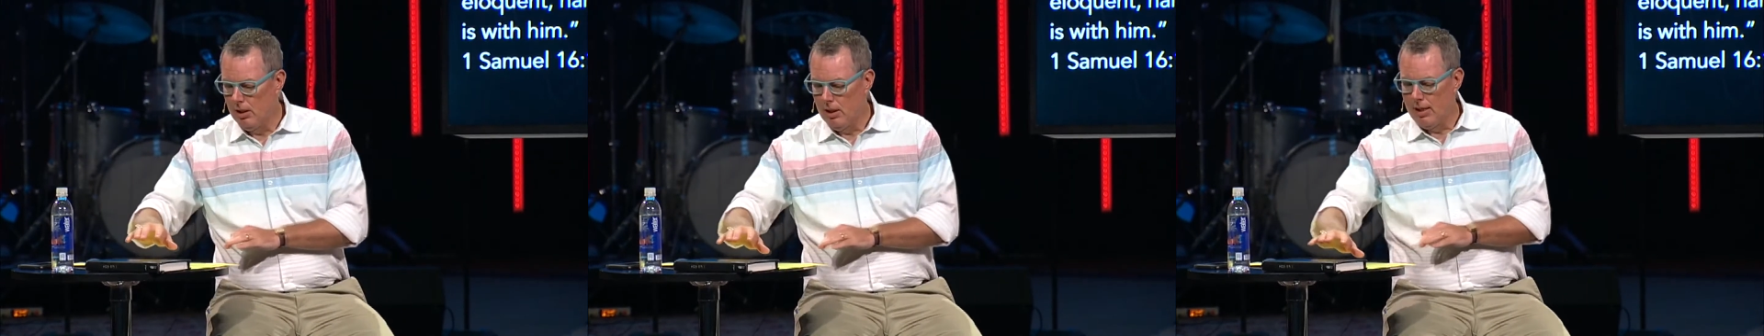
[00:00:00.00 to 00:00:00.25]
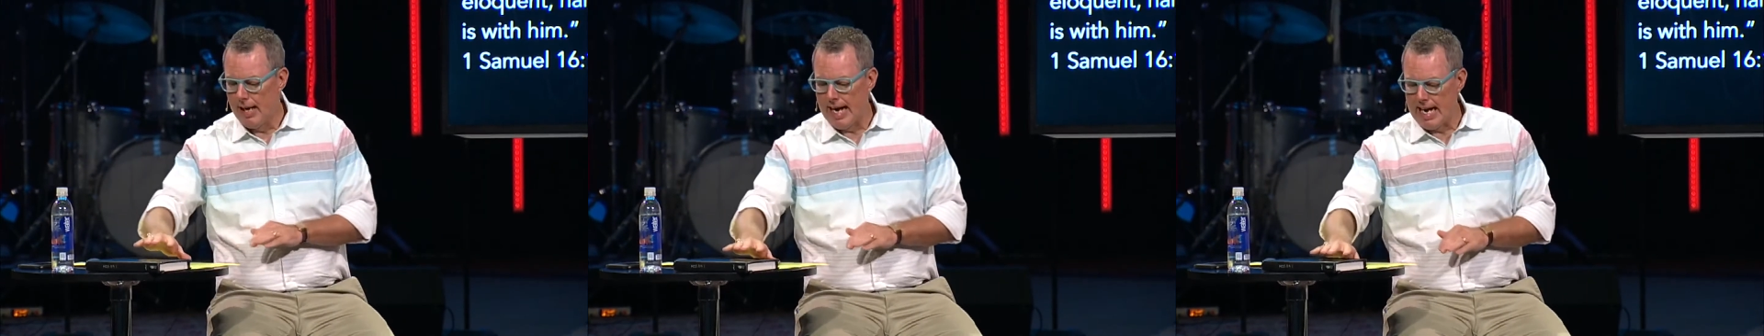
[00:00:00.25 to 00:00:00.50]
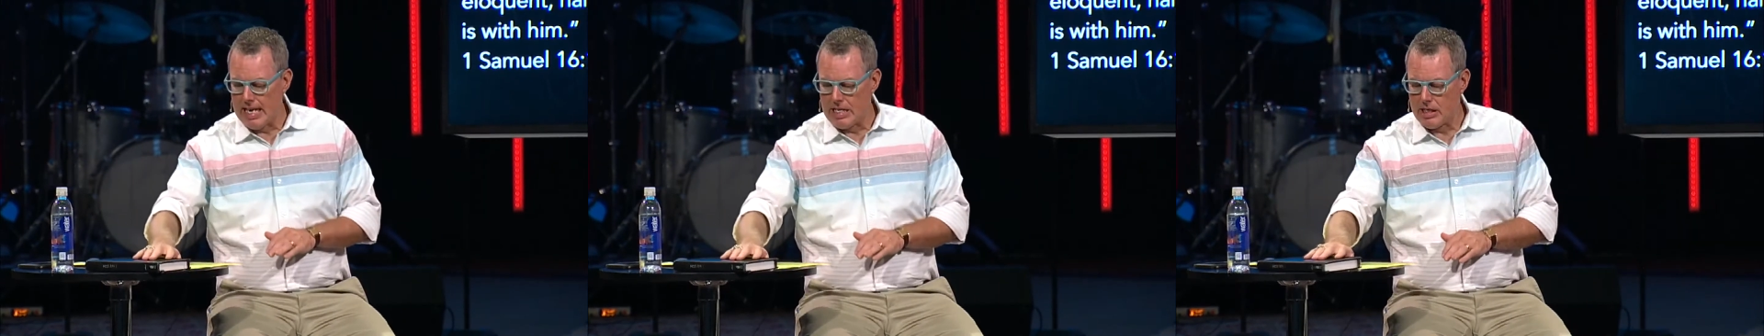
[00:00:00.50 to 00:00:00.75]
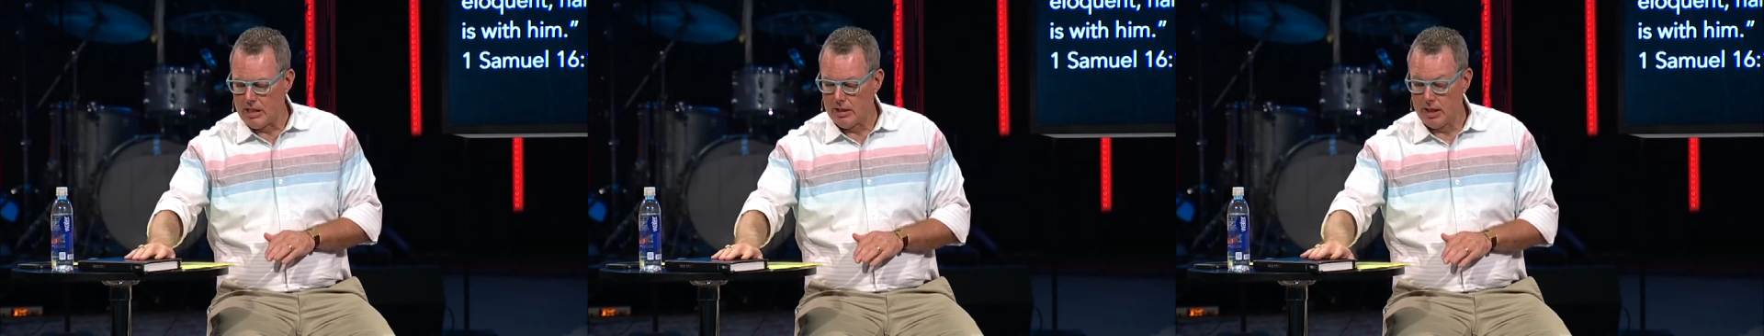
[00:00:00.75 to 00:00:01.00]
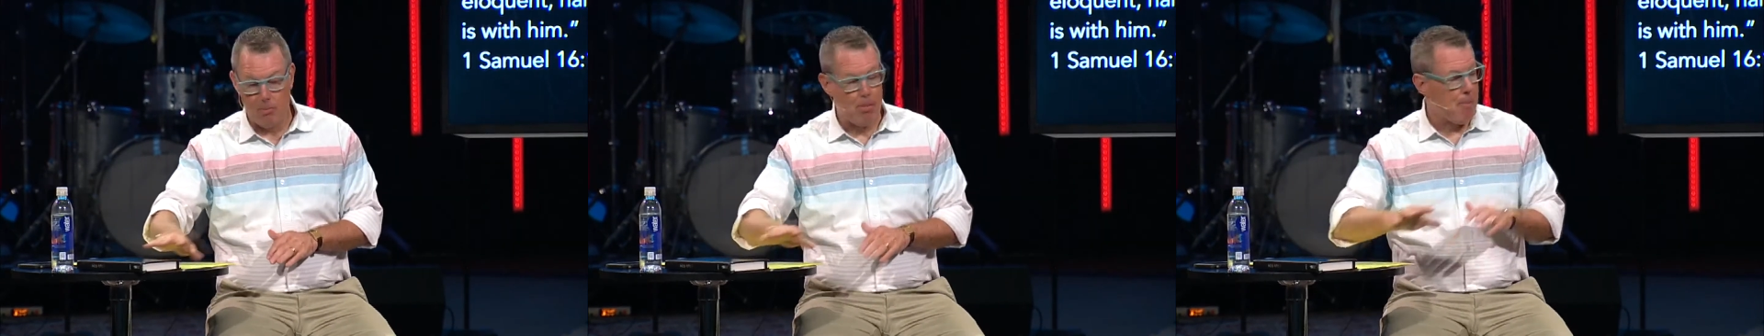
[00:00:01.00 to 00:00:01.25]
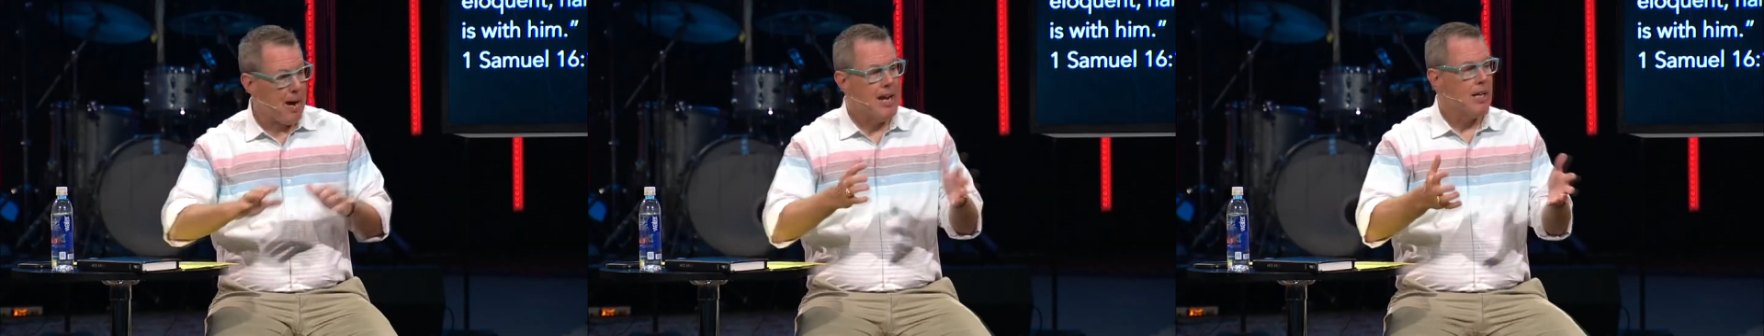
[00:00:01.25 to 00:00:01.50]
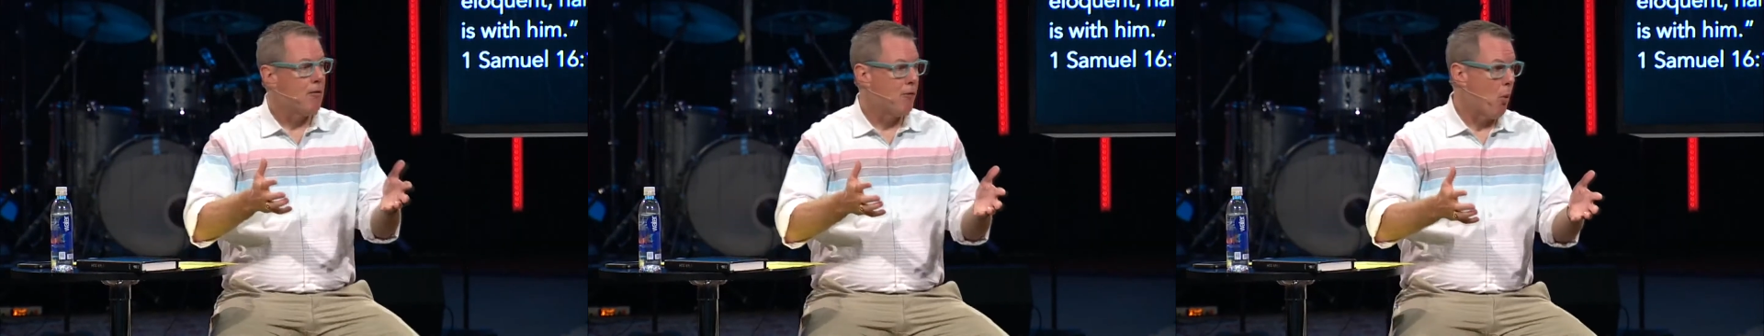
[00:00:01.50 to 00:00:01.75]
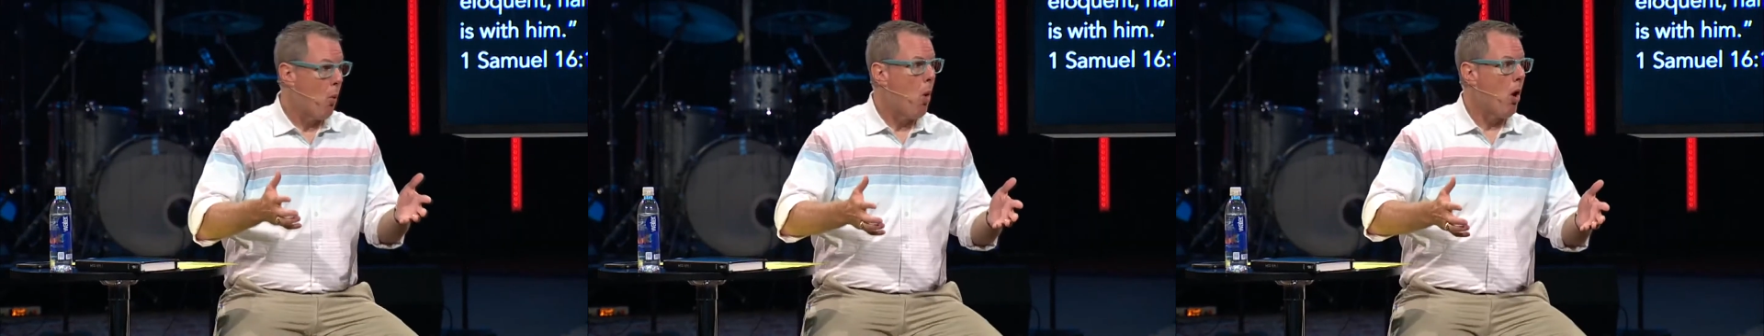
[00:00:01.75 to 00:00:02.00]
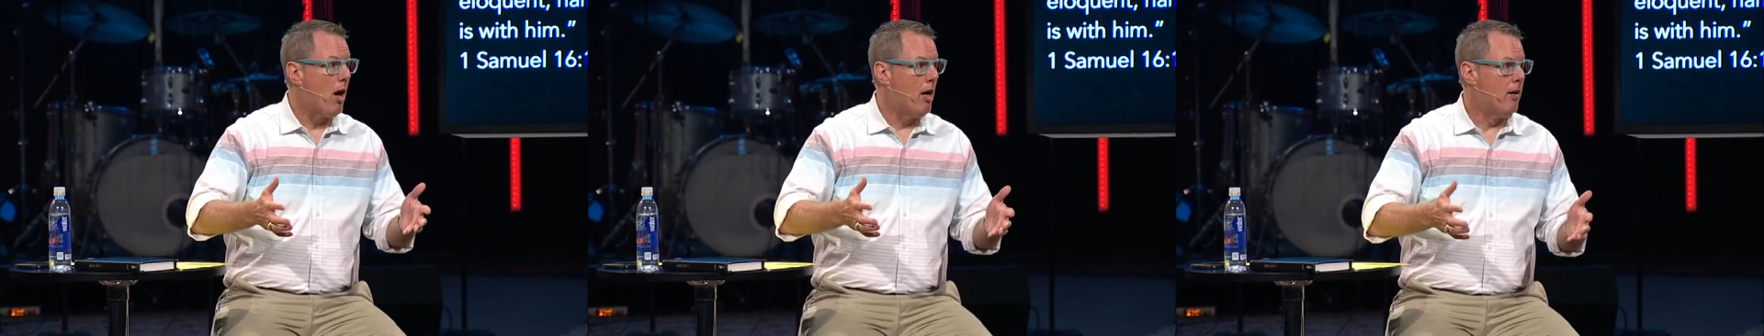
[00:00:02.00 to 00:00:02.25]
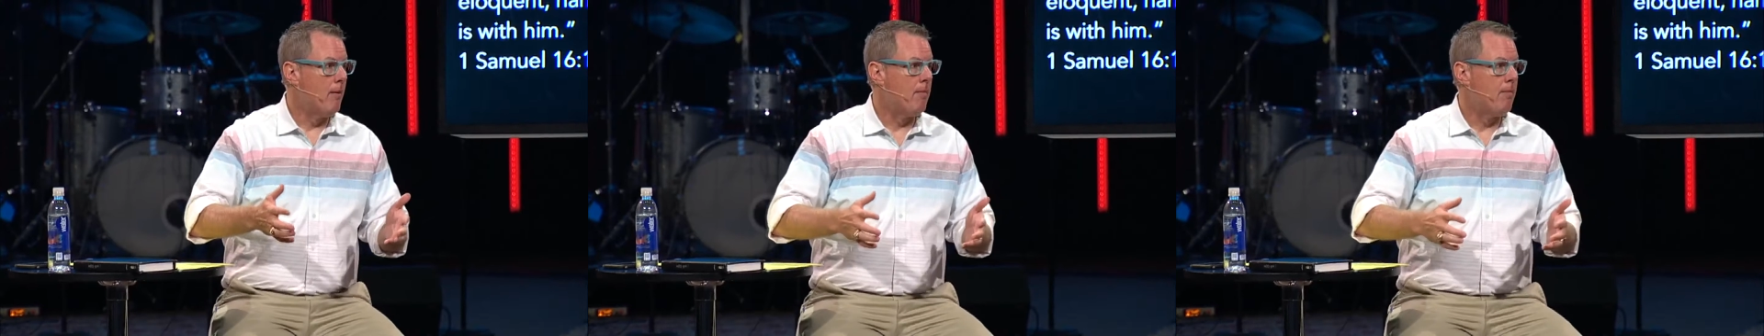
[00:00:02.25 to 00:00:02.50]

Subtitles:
And they're preparing for war.